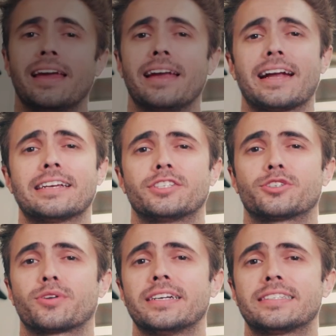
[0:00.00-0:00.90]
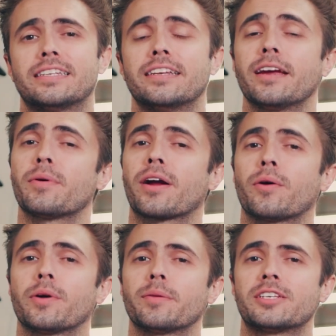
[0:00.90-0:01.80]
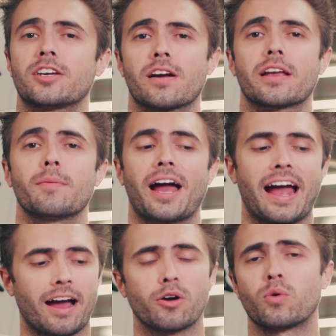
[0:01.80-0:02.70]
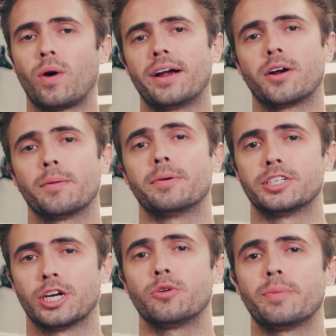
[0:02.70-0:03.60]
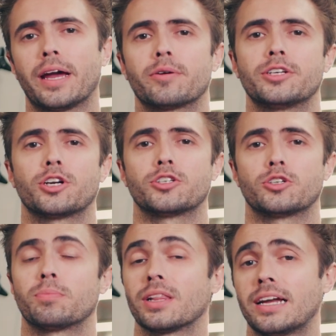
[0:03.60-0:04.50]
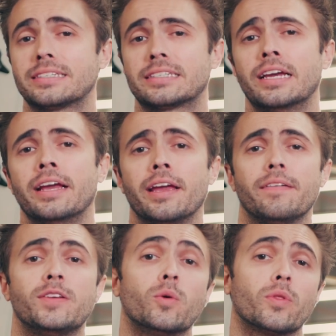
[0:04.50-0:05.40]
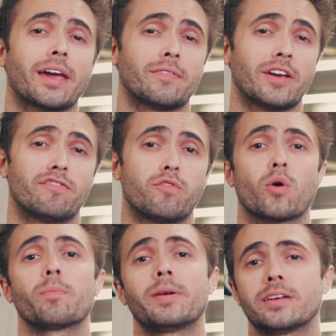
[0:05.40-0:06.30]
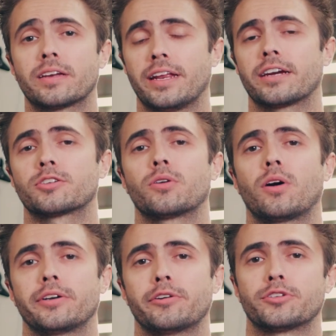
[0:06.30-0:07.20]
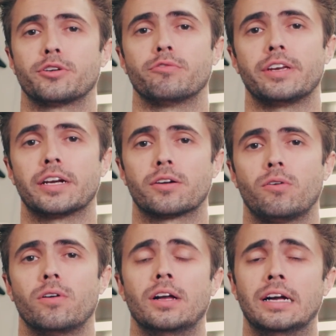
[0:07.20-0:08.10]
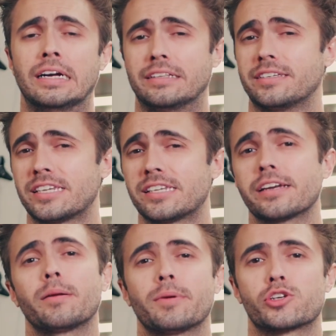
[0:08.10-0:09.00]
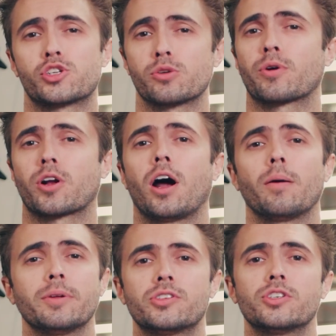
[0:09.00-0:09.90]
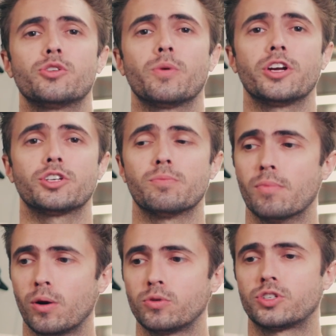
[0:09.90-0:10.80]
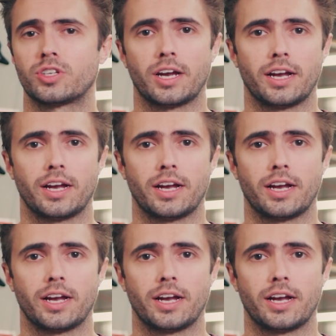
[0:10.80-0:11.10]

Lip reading: Hey guys, it's Chris. Today we are going to be talking about how to wire up a towed battery charger plus if you only have a 4-pin connector on your towed vehicle. This isn't going to be a super common situation. Most